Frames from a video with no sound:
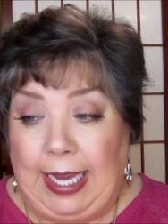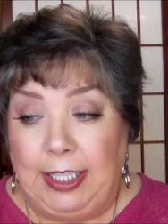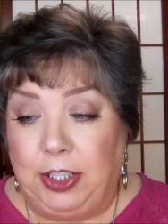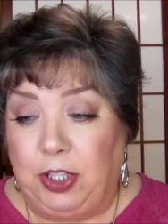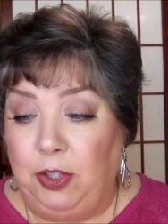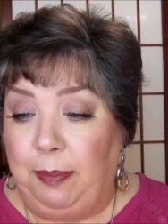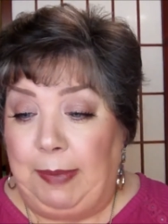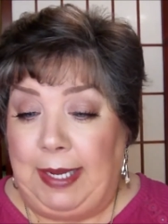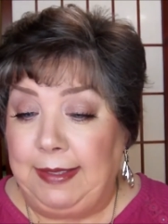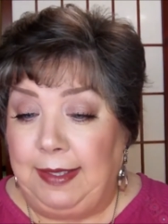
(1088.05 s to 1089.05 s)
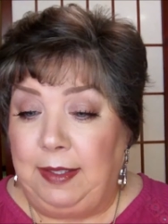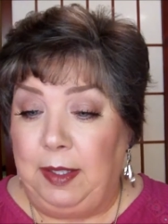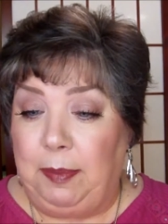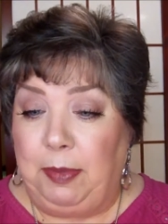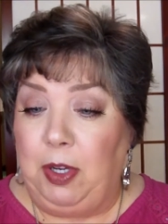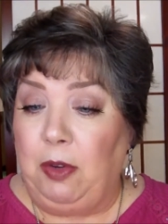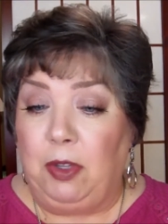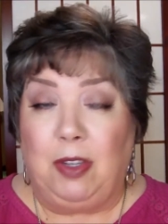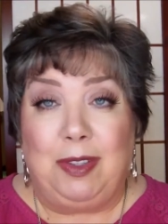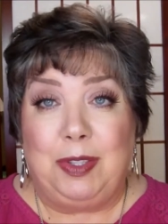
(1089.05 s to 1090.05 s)
I just couldn't pass it up. You know,
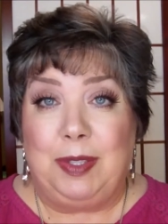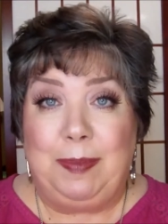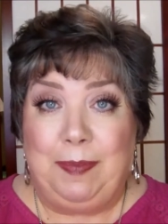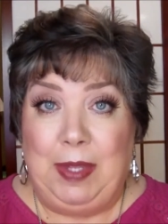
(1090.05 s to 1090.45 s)
girls,